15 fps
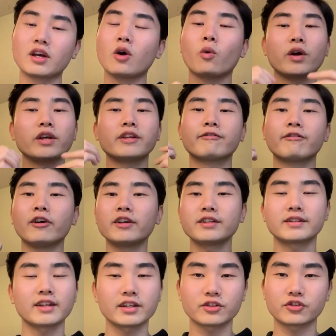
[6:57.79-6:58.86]
or any funny
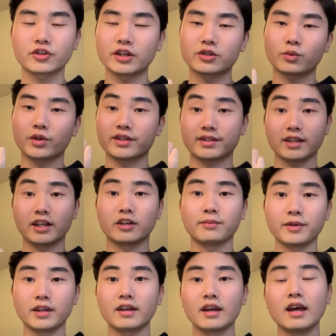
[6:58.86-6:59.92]
things you guys want to say to
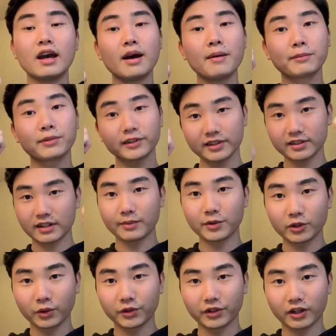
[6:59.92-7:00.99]
me, please let me
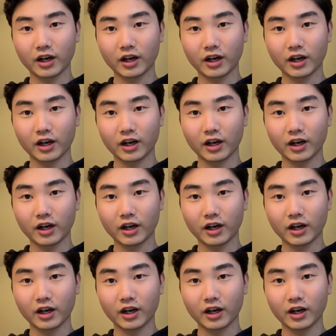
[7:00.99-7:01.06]
know in the